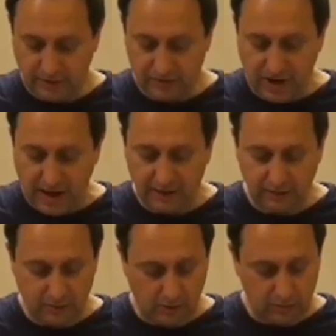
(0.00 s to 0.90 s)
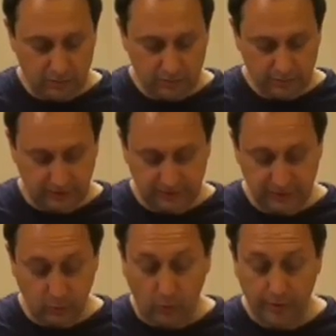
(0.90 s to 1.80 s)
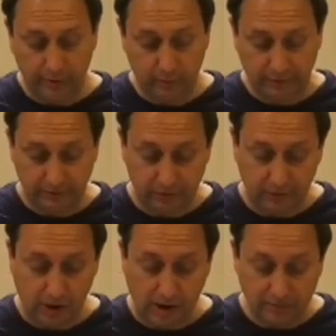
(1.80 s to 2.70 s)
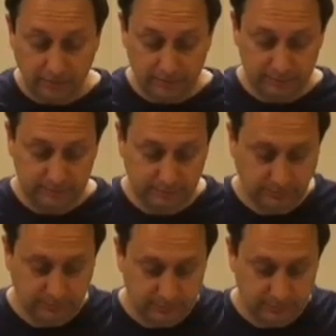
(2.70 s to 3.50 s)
Not the jacket, though, as he'd worn it when he took off.